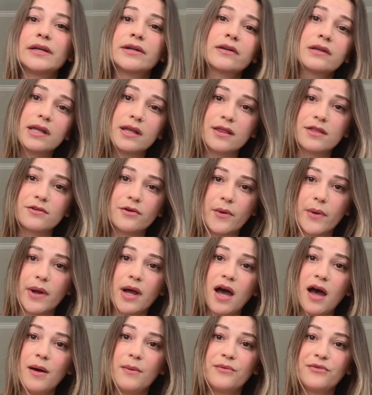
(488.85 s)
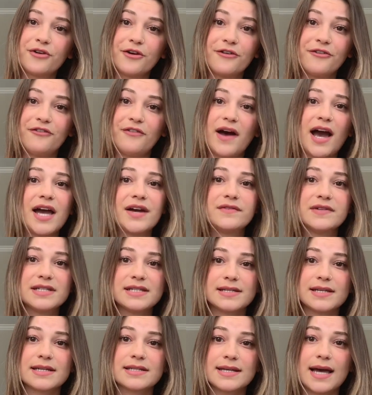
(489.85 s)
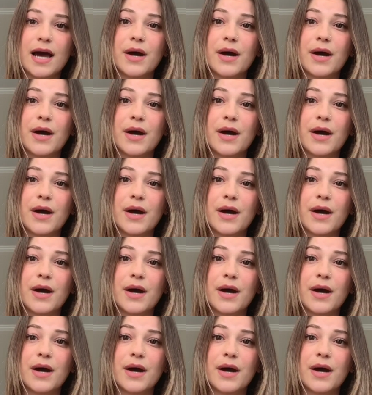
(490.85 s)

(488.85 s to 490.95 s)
literally throwing up for 5 to 6